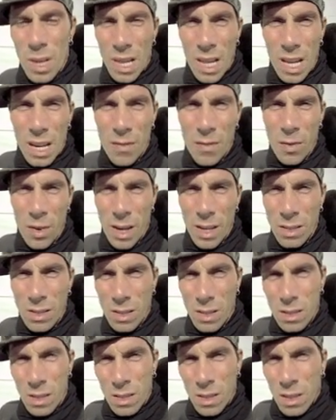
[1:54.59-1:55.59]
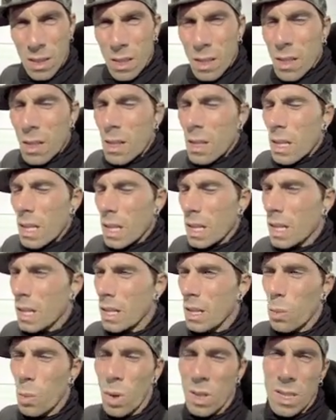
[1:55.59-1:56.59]
a lot of friends,
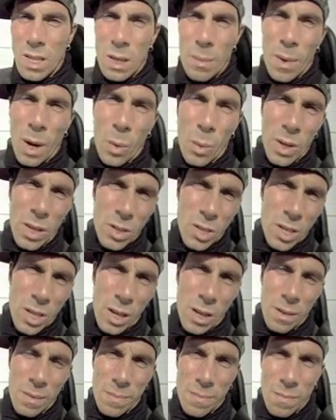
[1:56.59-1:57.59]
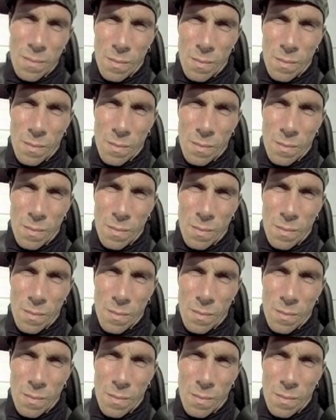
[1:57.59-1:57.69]
and it wasn't in my wheelchair.